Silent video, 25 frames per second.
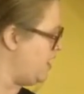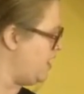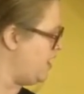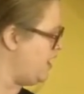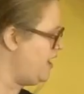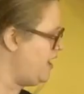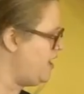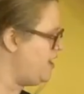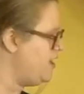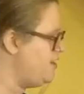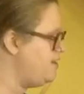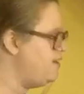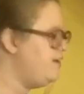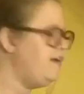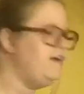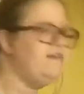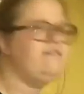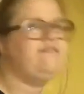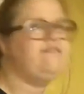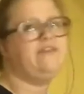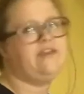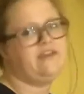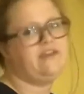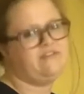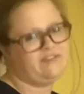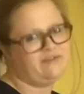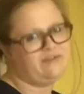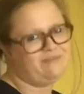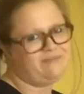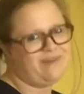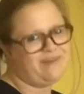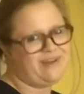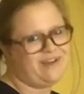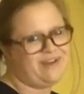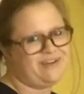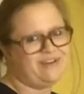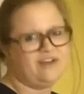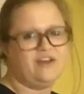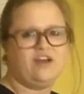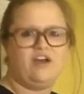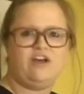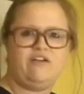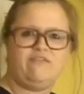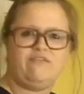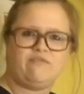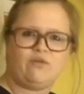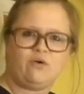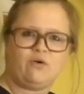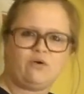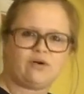And a favorite mug,
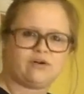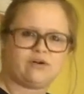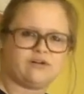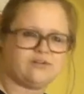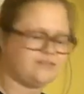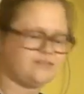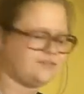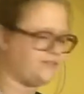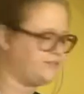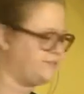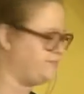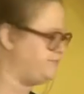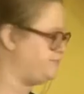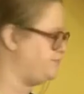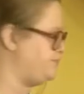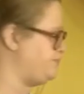of course.